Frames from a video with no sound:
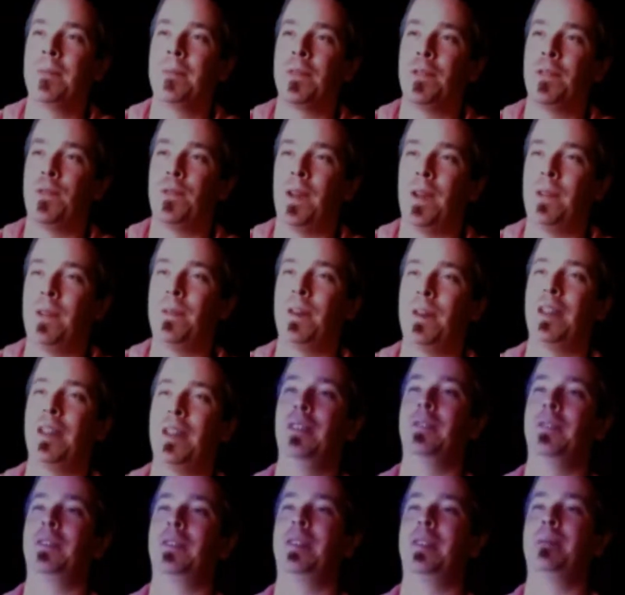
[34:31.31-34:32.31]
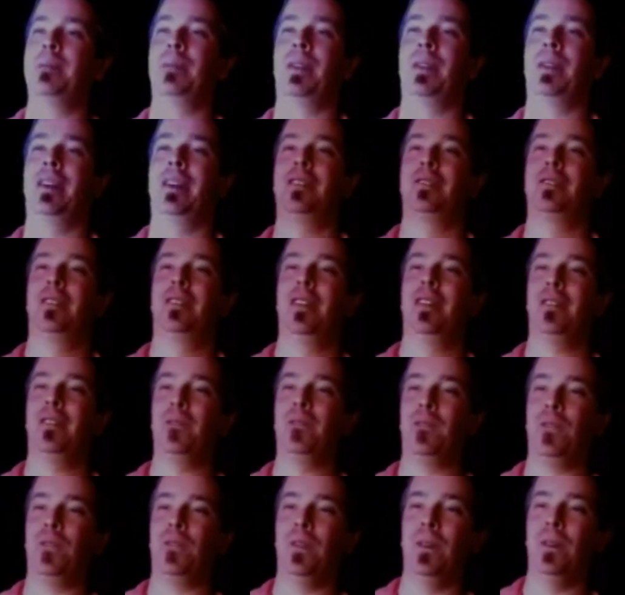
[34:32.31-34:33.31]
Favorite guilty pleasure in
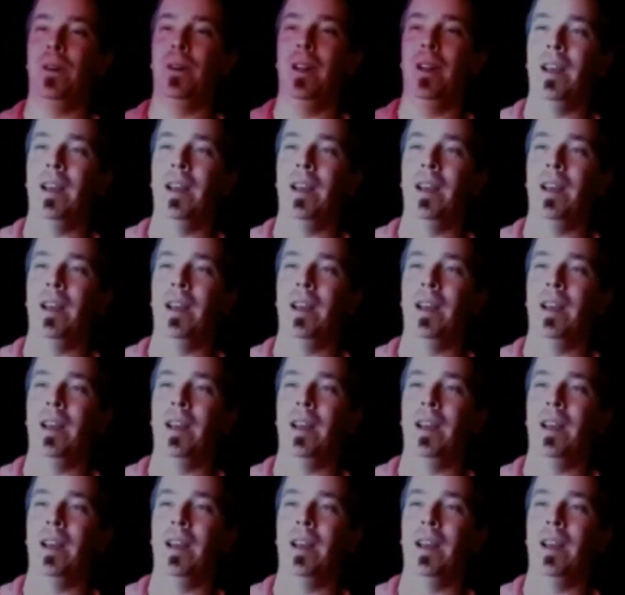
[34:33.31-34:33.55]
food?